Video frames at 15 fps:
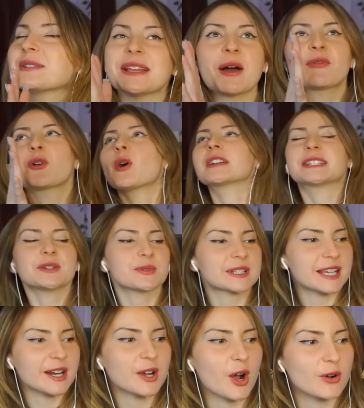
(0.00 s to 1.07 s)
Of course he was
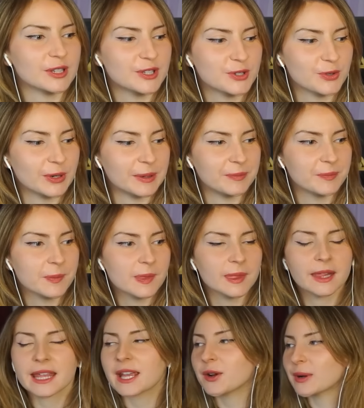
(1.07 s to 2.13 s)
going to go and sue him.
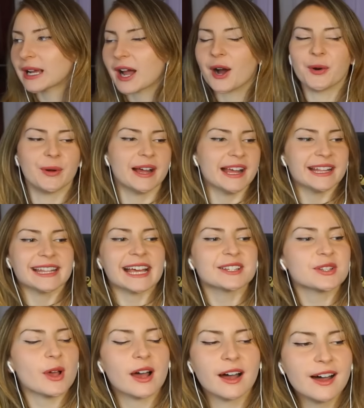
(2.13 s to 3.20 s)
Here we go.
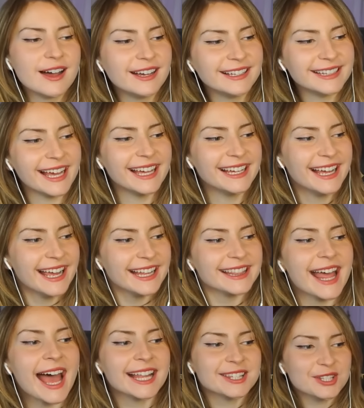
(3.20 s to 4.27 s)

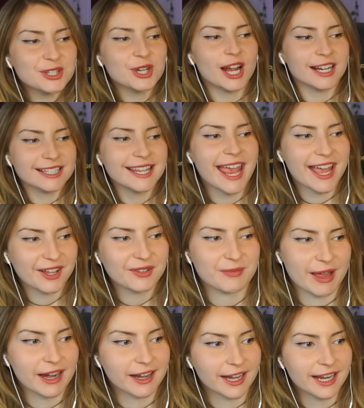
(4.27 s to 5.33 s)
That's Chuck's Hail
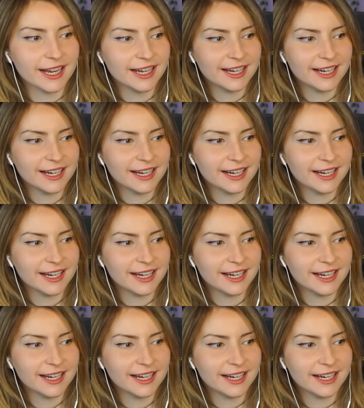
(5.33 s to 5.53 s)
Mary.